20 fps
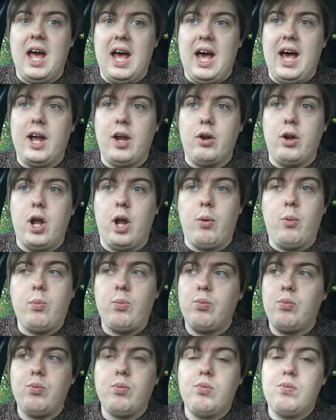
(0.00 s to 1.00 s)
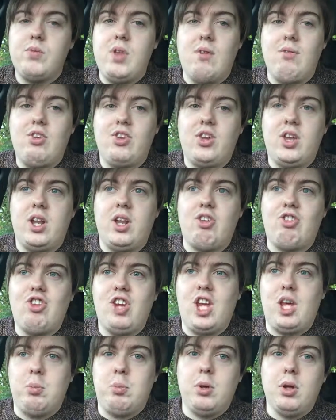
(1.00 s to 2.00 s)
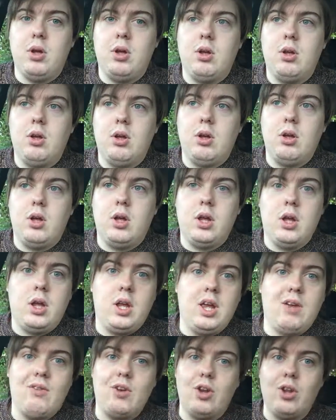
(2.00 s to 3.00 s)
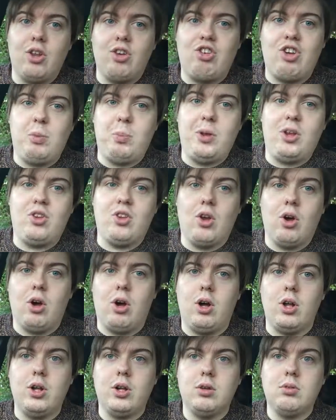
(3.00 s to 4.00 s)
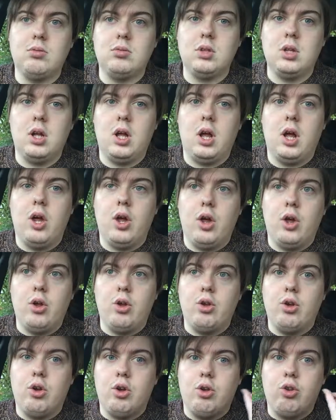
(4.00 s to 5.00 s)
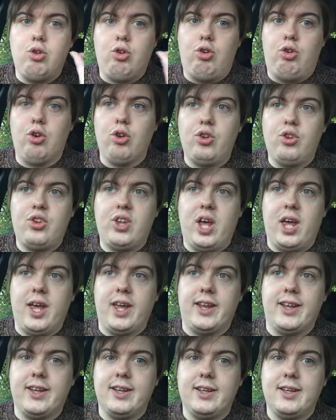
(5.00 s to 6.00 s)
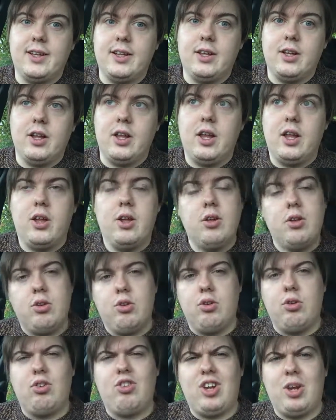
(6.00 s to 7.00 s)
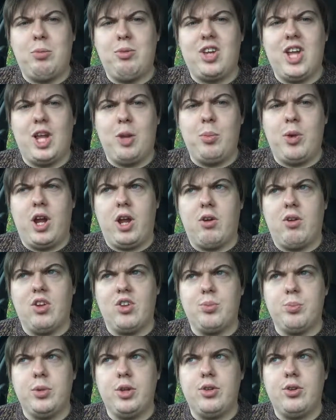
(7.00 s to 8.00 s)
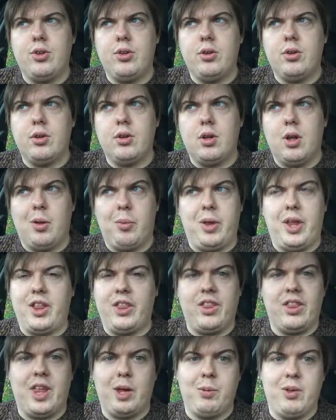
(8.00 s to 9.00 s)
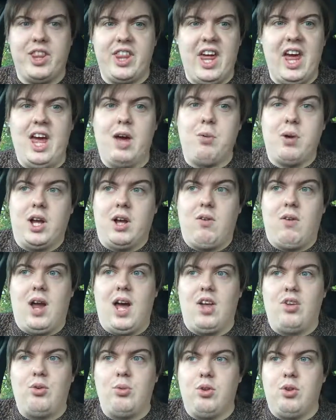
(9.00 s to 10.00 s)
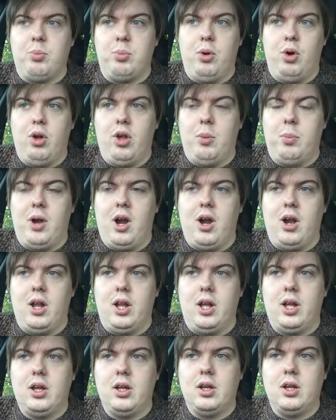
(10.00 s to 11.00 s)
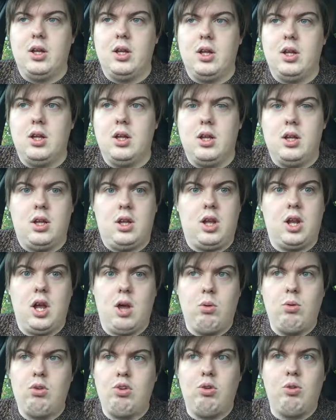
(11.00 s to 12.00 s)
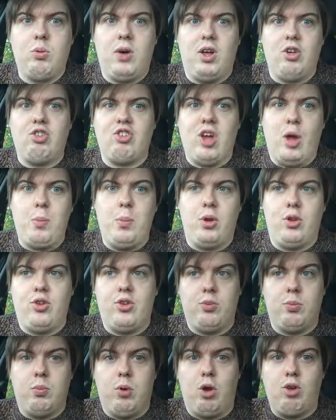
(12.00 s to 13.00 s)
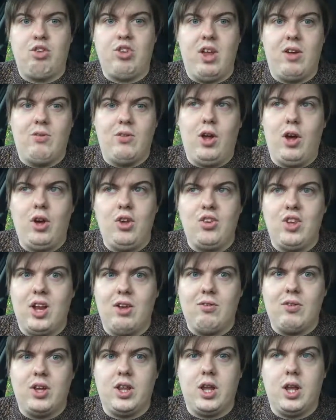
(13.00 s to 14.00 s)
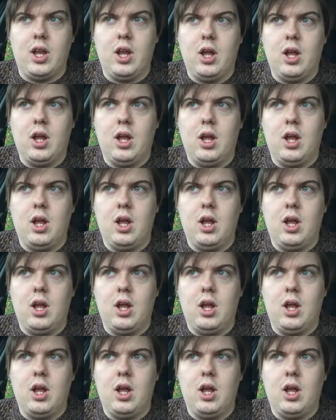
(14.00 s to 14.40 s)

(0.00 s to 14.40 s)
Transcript: I don't know. Never seen a sheep give another sheep its corn? Just saying. Do sheep celebrate Christmas? I mean, they were there when Christ was born, apparently. You know, while shepherds watched their flocks and everything.